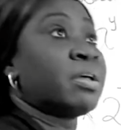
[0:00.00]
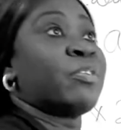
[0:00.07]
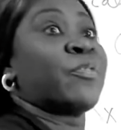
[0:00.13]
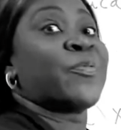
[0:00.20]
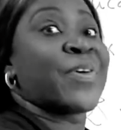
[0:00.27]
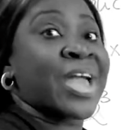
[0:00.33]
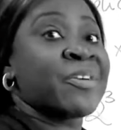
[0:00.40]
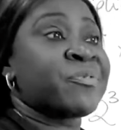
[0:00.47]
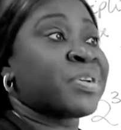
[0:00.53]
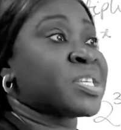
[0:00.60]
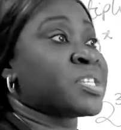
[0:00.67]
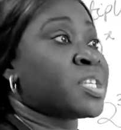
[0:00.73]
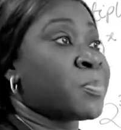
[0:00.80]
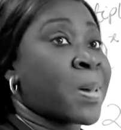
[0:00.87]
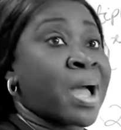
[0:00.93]
5 raised
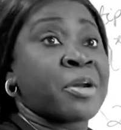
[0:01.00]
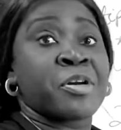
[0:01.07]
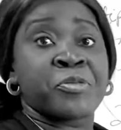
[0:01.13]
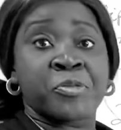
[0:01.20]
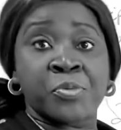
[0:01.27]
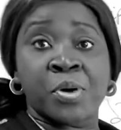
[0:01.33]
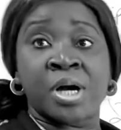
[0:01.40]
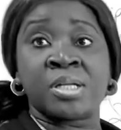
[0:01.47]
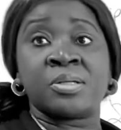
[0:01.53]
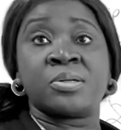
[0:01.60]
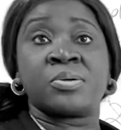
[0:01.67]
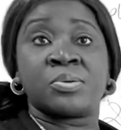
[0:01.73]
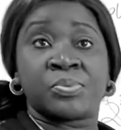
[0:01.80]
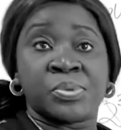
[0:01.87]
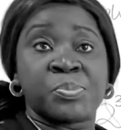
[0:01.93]
to the power of 1
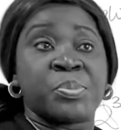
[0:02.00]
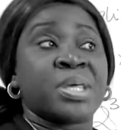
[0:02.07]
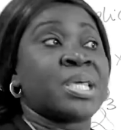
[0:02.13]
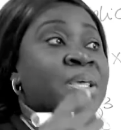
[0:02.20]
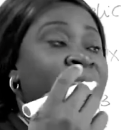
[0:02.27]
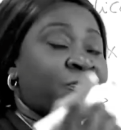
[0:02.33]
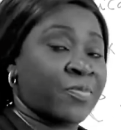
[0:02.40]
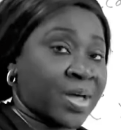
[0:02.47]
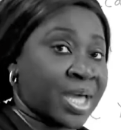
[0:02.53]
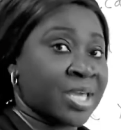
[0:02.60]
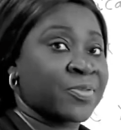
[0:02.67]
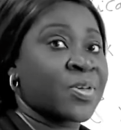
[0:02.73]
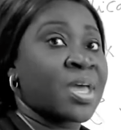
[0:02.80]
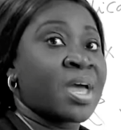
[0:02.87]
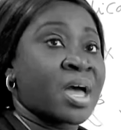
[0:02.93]
would be
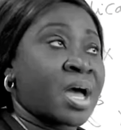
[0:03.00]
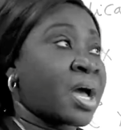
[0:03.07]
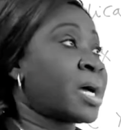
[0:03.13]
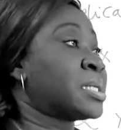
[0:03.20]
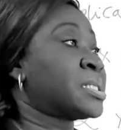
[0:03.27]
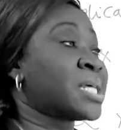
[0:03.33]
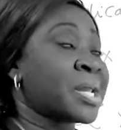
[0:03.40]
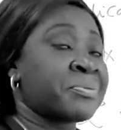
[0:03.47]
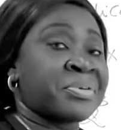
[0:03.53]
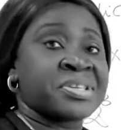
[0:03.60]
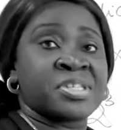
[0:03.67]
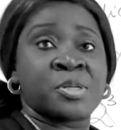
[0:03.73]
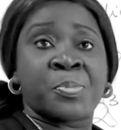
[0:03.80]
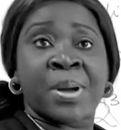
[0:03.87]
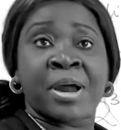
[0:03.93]
5. 10 raised
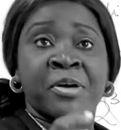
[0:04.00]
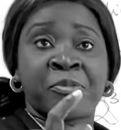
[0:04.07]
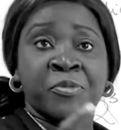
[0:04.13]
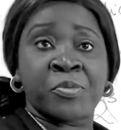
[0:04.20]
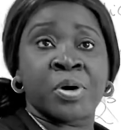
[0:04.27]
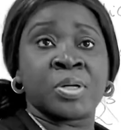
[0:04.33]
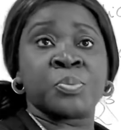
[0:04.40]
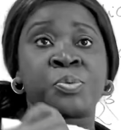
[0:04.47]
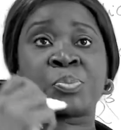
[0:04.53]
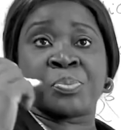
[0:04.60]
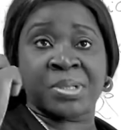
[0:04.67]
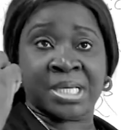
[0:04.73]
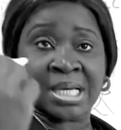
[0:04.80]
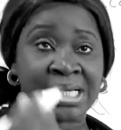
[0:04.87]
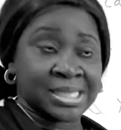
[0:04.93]
to the power of 1 would
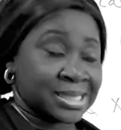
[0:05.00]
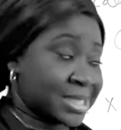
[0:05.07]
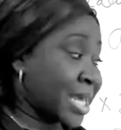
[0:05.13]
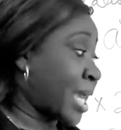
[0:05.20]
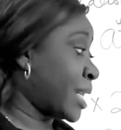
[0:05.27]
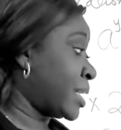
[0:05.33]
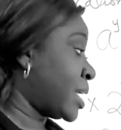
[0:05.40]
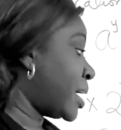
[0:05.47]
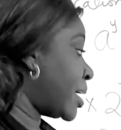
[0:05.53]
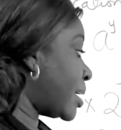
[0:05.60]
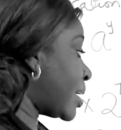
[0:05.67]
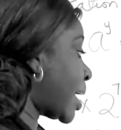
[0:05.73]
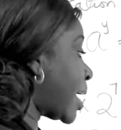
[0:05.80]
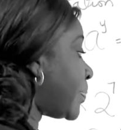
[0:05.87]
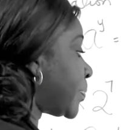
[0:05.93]
be 10.
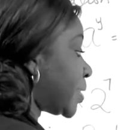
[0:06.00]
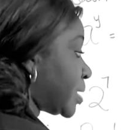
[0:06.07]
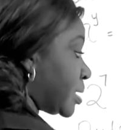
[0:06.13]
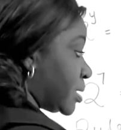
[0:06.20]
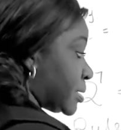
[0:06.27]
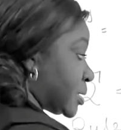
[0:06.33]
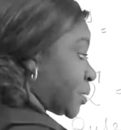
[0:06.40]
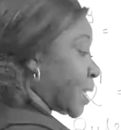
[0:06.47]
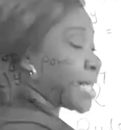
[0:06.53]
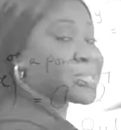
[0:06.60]
Yeah, so that's